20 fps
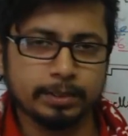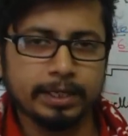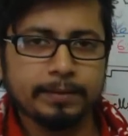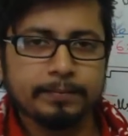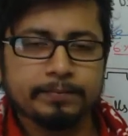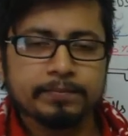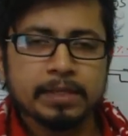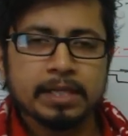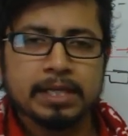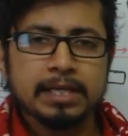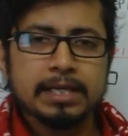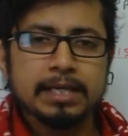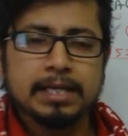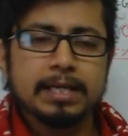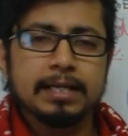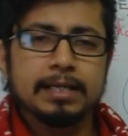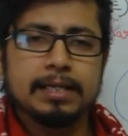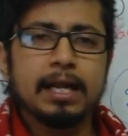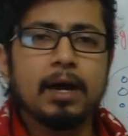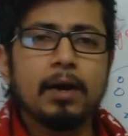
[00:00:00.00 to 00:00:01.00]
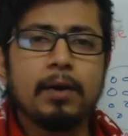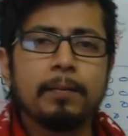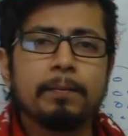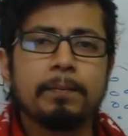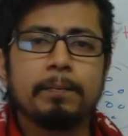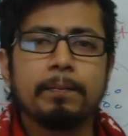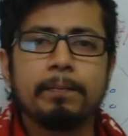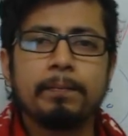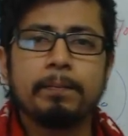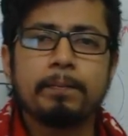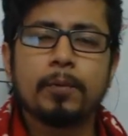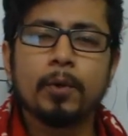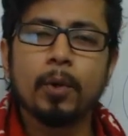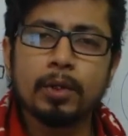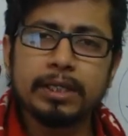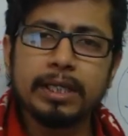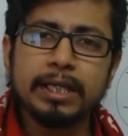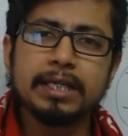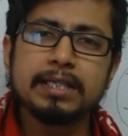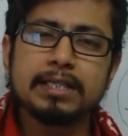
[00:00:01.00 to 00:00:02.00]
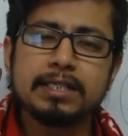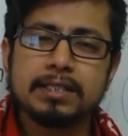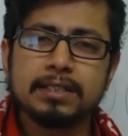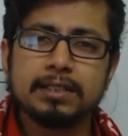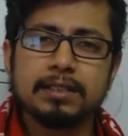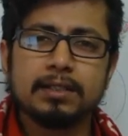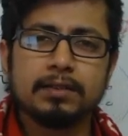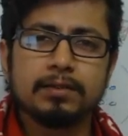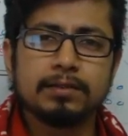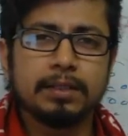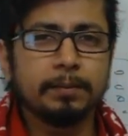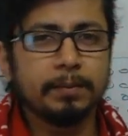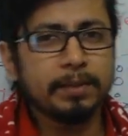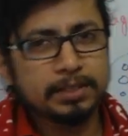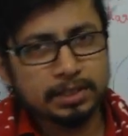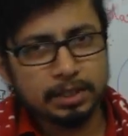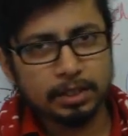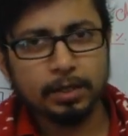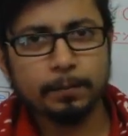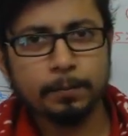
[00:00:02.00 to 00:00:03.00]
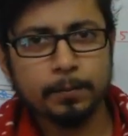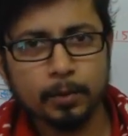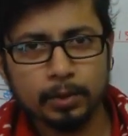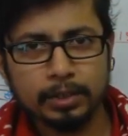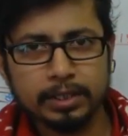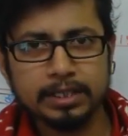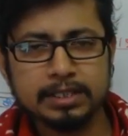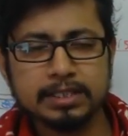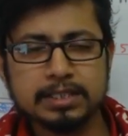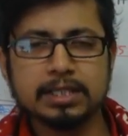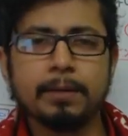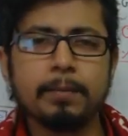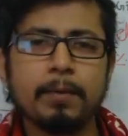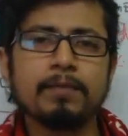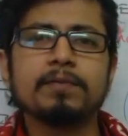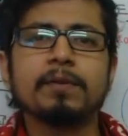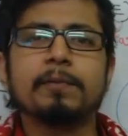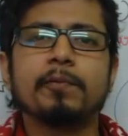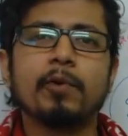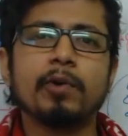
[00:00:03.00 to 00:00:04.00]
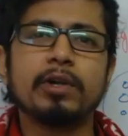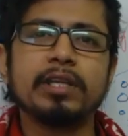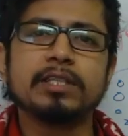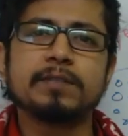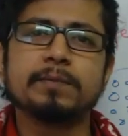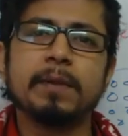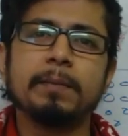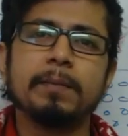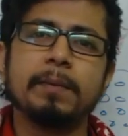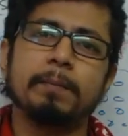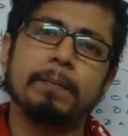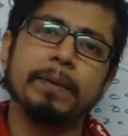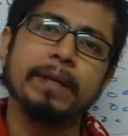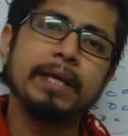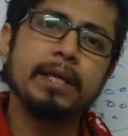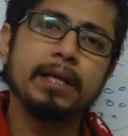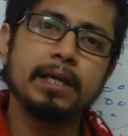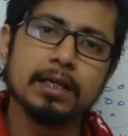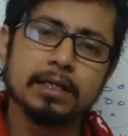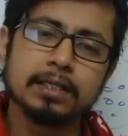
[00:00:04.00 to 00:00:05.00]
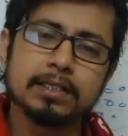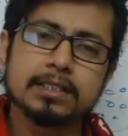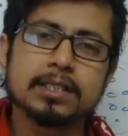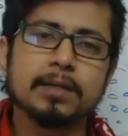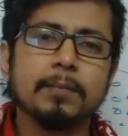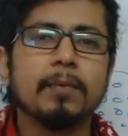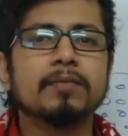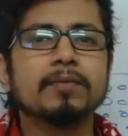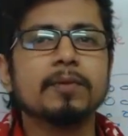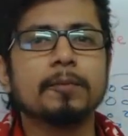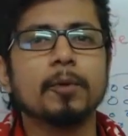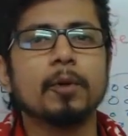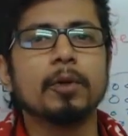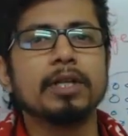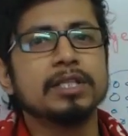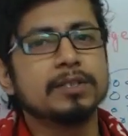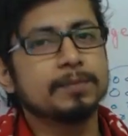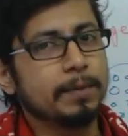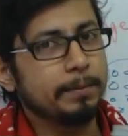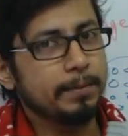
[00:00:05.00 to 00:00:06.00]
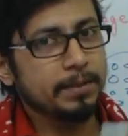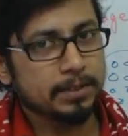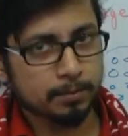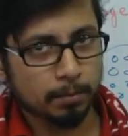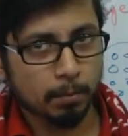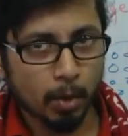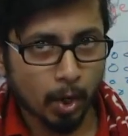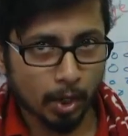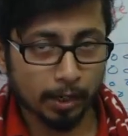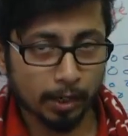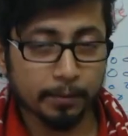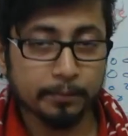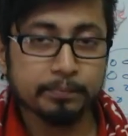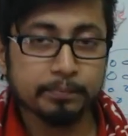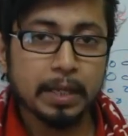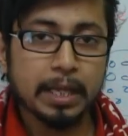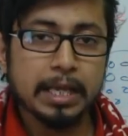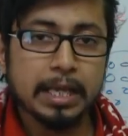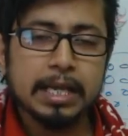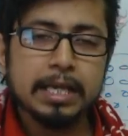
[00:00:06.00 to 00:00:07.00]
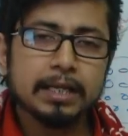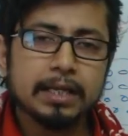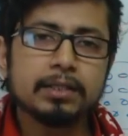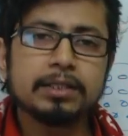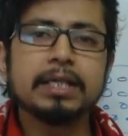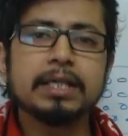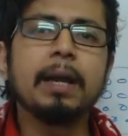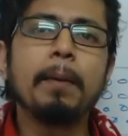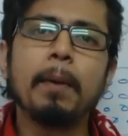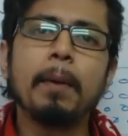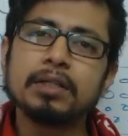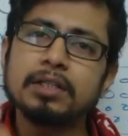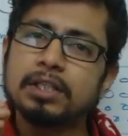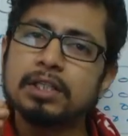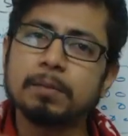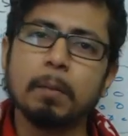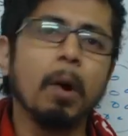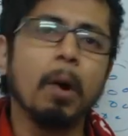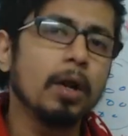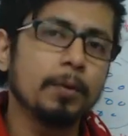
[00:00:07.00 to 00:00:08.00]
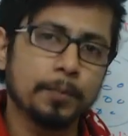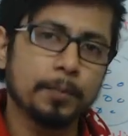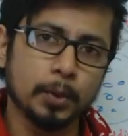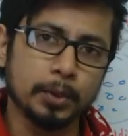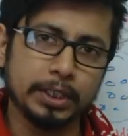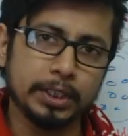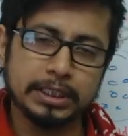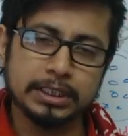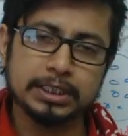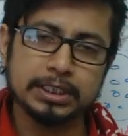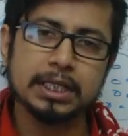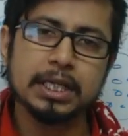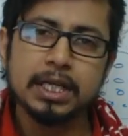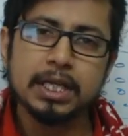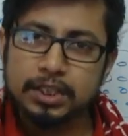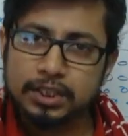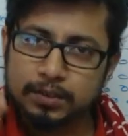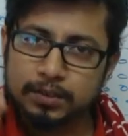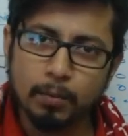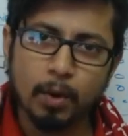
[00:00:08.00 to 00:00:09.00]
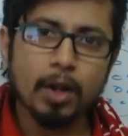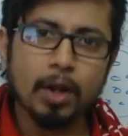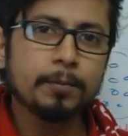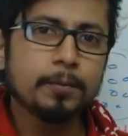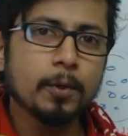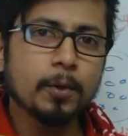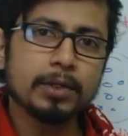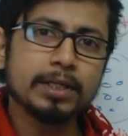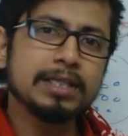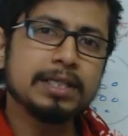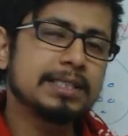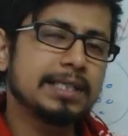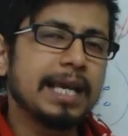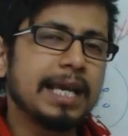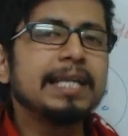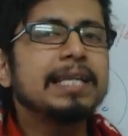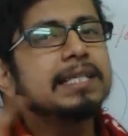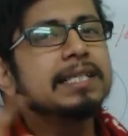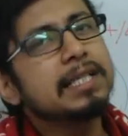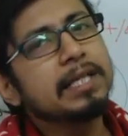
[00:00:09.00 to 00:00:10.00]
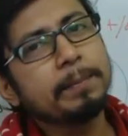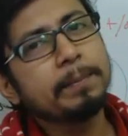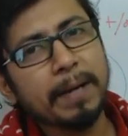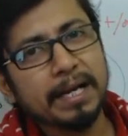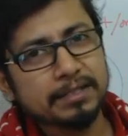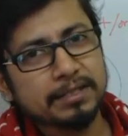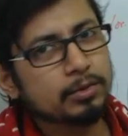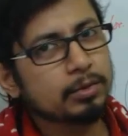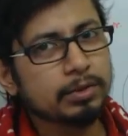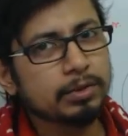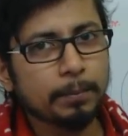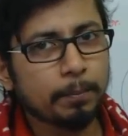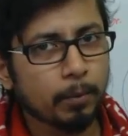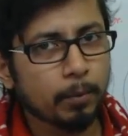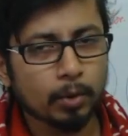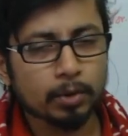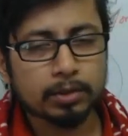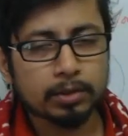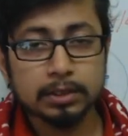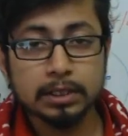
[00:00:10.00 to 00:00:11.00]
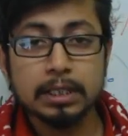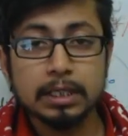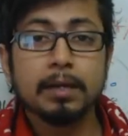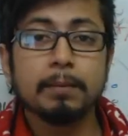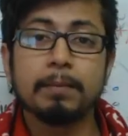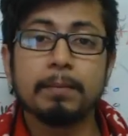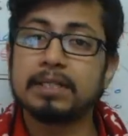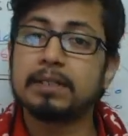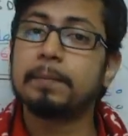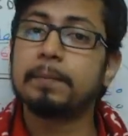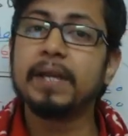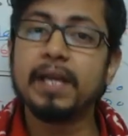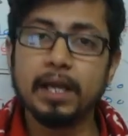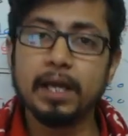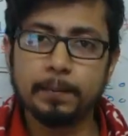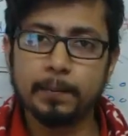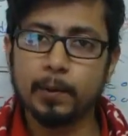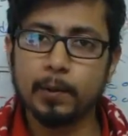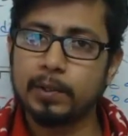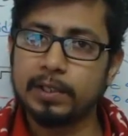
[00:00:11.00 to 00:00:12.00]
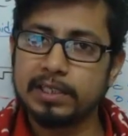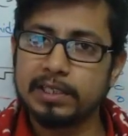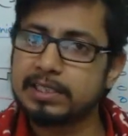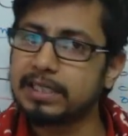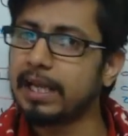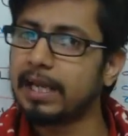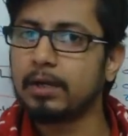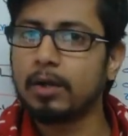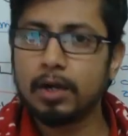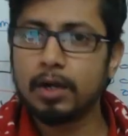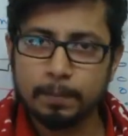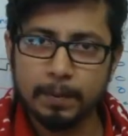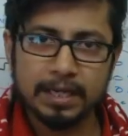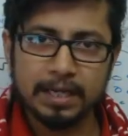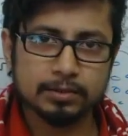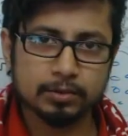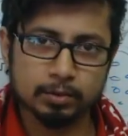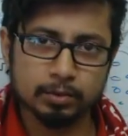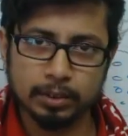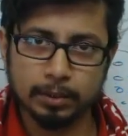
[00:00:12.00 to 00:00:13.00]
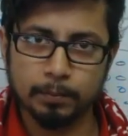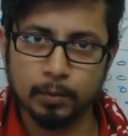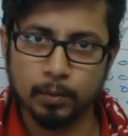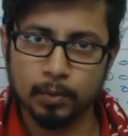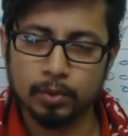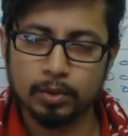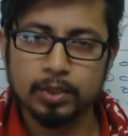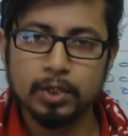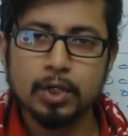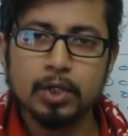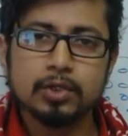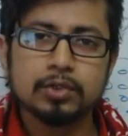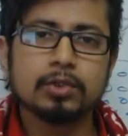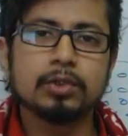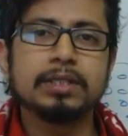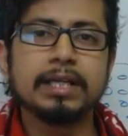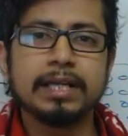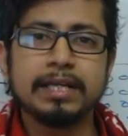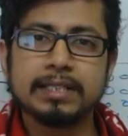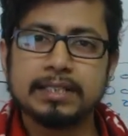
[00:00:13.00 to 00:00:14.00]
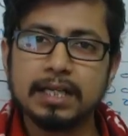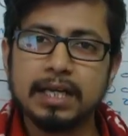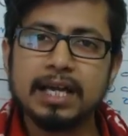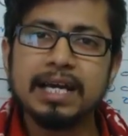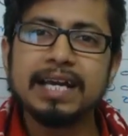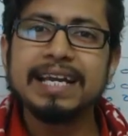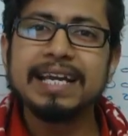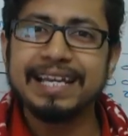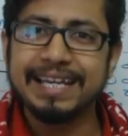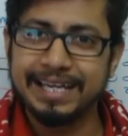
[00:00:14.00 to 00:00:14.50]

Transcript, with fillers: okay. Now proteins, the mixture of proteins, some of the proteins may be big, some of the proteins may be small. Now think about the small proteins. Small proteins can easily pass through the pore, but the bigger proteins cannot pass through the pore. So there is a